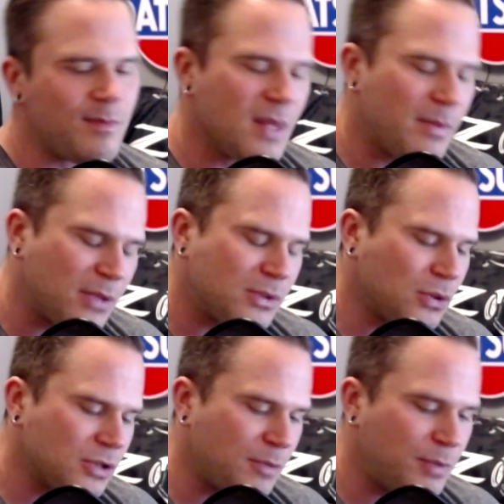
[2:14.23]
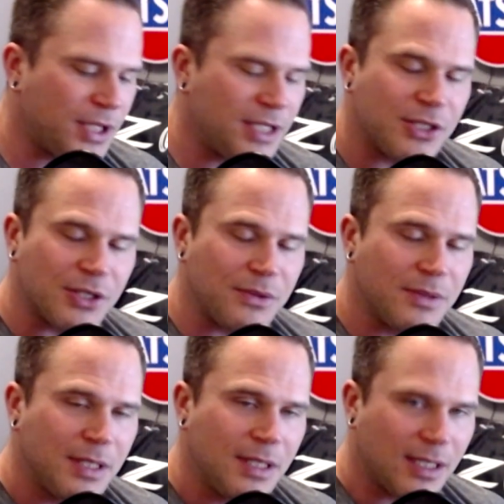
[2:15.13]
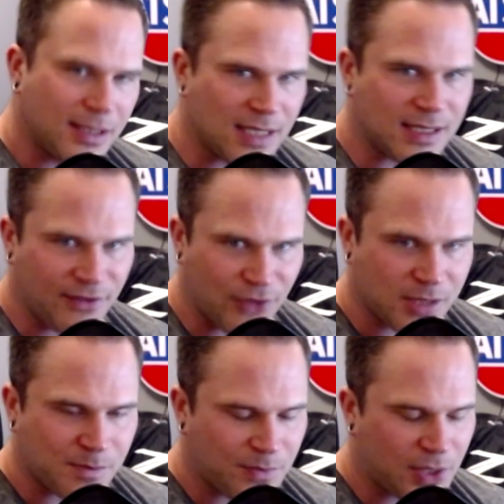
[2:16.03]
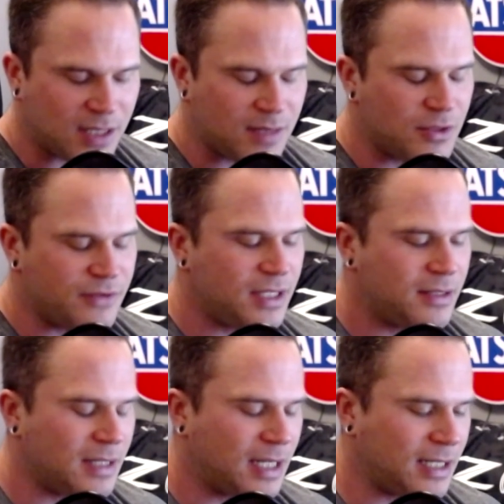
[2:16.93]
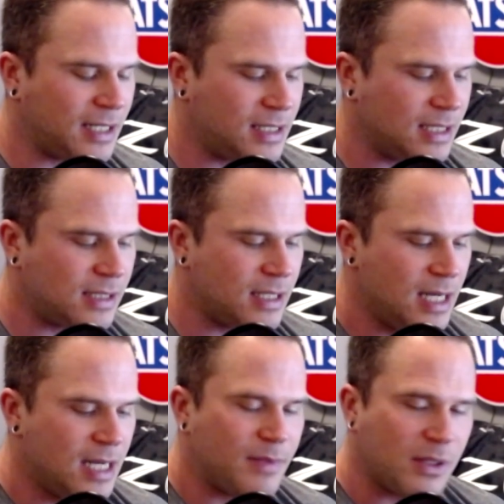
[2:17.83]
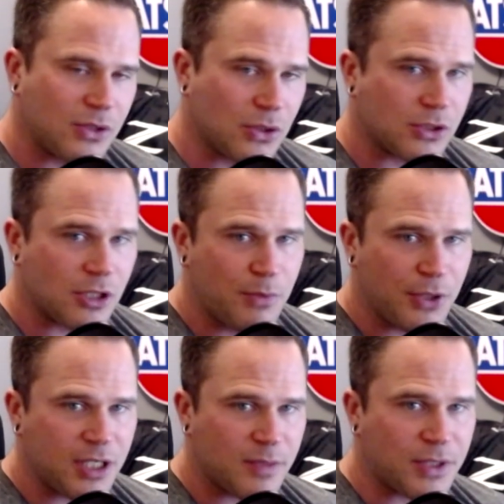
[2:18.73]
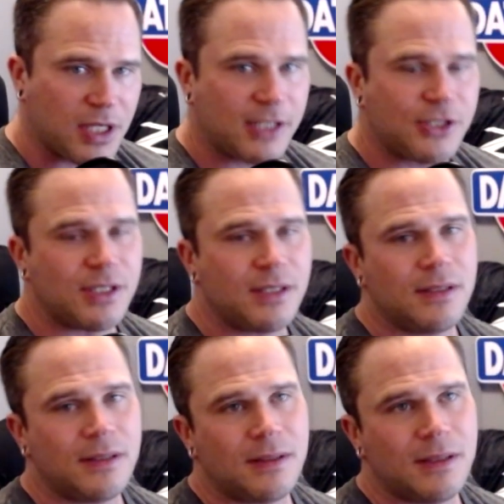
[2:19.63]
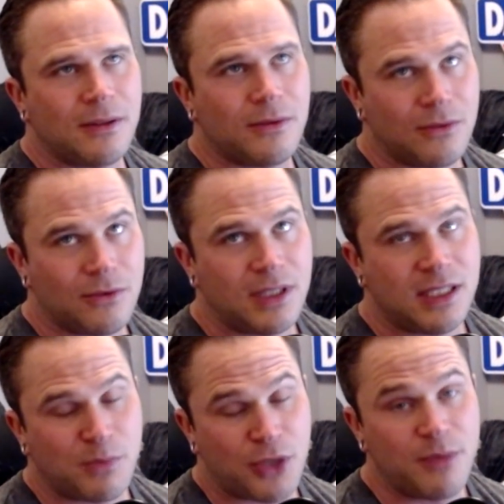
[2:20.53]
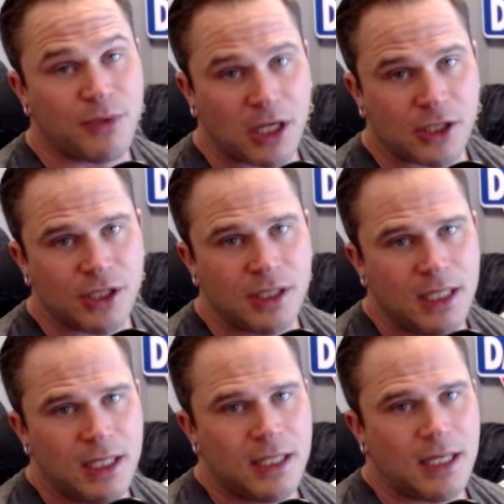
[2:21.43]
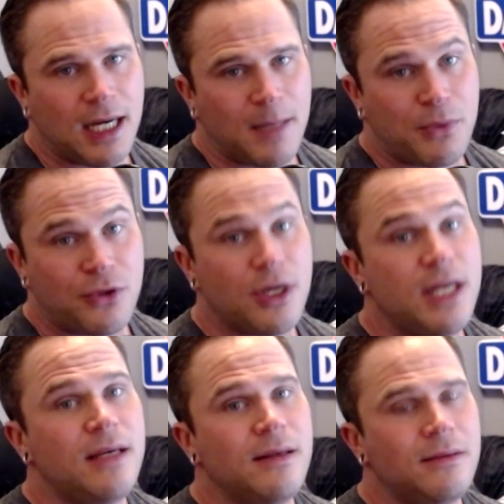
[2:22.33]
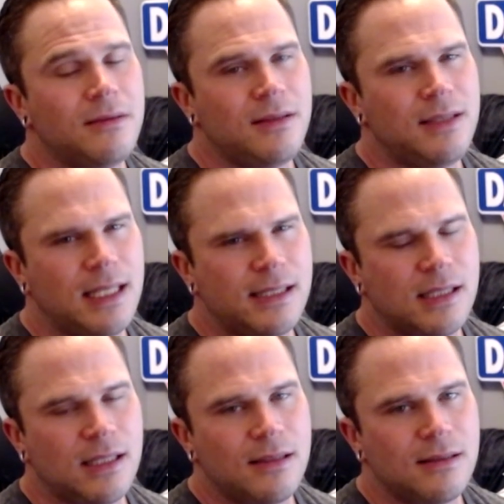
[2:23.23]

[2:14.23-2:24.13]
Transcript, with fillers: but it was also put into it's, it's their first Predator movie uh, under Disney, but it was also put into production, or at least pre-production, uh, pre-Disney.